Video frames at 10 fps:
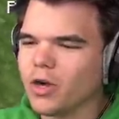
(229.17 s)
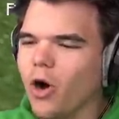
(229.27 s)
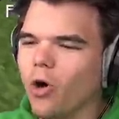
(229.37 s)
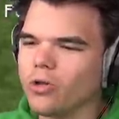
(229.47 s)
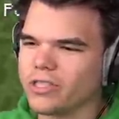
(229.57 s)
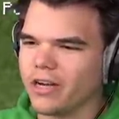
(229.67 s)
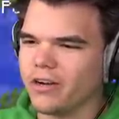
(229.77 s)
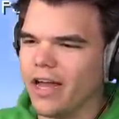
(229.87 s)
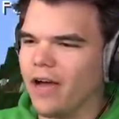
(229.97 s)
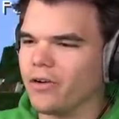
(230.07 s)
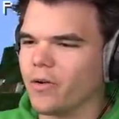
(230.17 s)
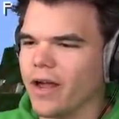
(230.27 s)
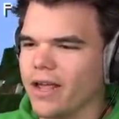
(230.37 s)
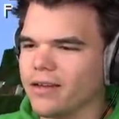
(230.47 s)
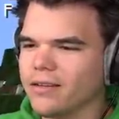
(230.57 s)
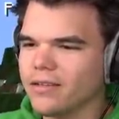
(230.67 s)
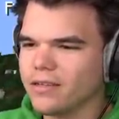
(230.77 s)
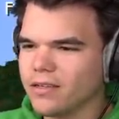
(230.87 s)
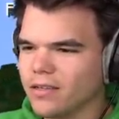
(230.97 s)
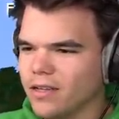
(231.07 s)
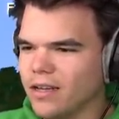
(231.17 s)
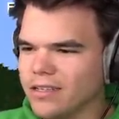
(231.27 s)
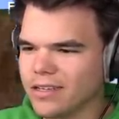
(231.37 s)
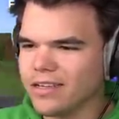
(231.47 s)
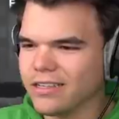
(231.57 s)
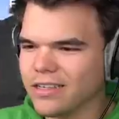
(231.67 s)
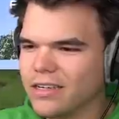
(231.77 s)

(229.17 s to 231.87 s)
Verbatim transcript: of holes here now. Great. Yeah.